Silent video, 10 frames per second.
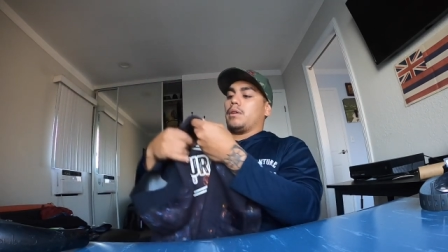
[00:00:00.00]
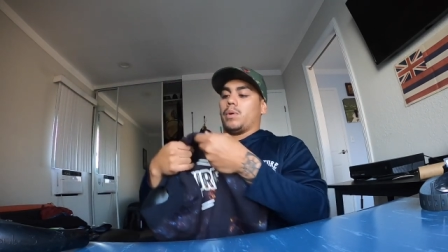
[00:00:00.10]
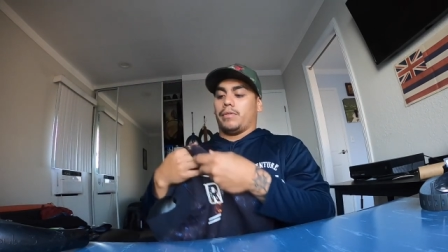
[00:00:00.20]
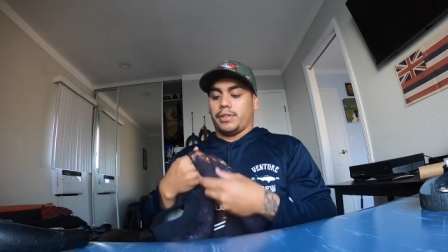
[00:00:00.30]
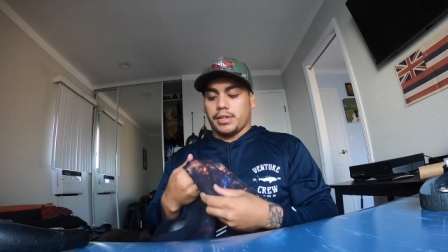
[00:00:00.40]

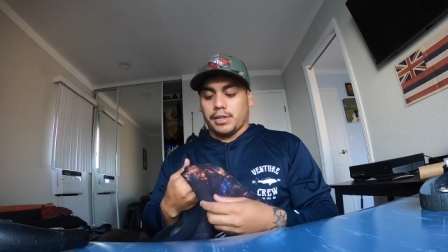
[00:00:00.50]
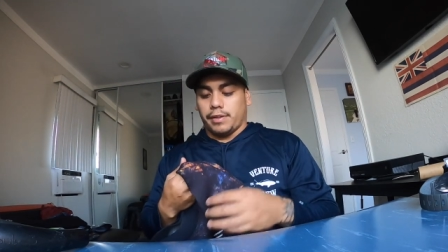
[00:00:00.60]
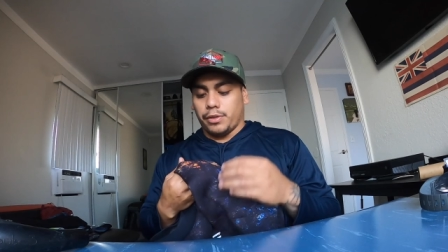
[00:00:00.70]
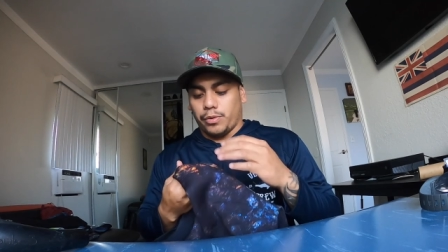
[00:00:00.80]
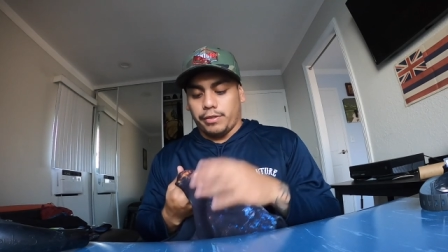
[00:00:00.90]
however, doesn't
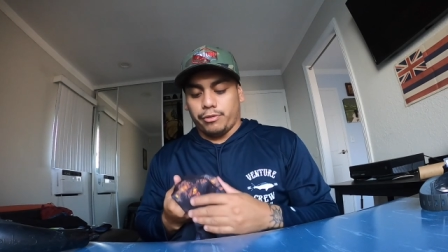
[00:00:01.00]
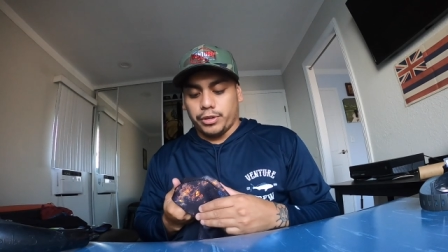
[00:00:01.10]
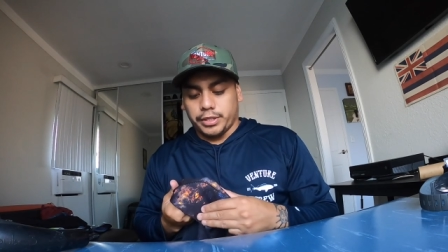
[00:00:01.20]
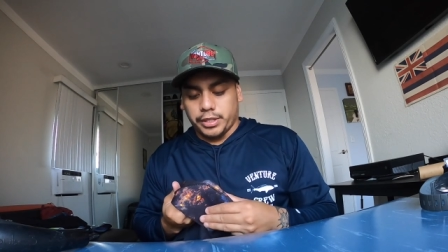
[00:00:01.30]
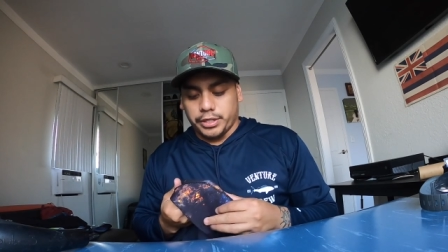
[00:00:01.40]
have the
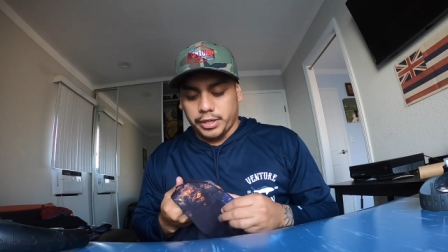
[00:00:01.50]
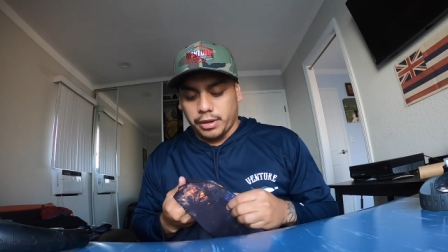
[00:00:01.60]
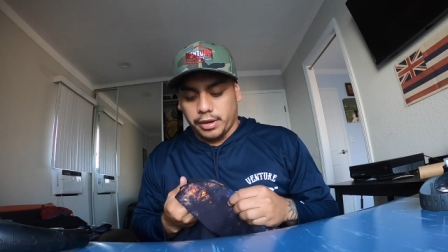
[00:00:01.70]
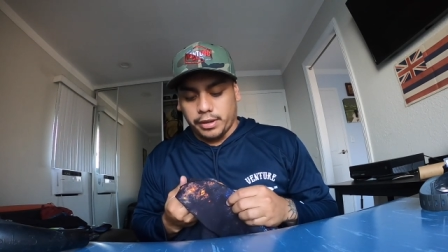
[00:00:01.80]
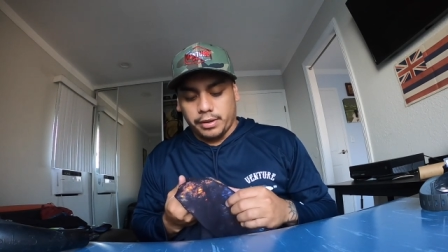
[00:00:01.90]
reinforced stitching
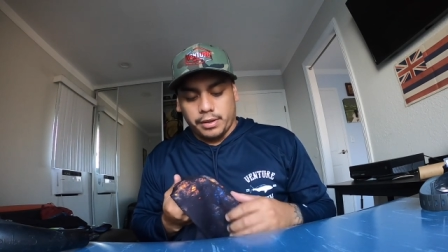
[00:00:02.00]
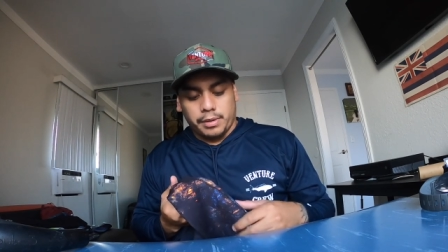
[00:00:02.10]
on it